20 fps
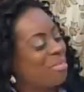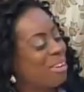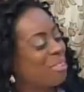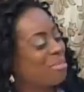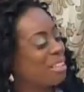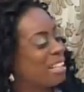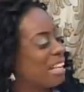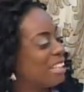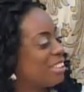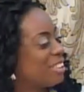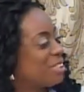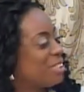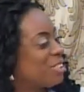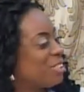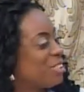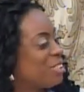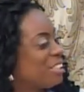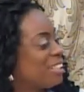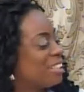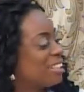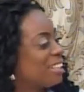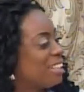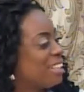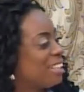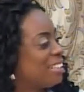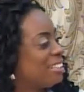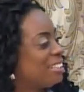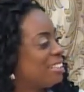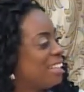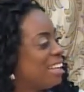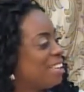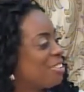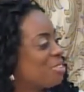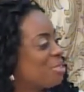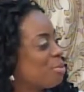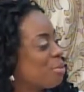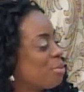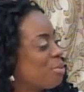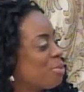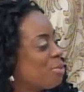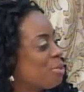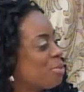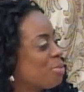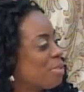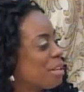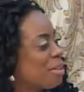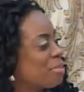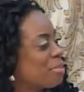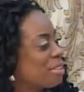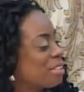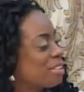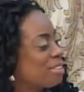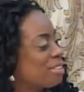I'm glad that you enjoyed it. And Andrew, what was your favorite?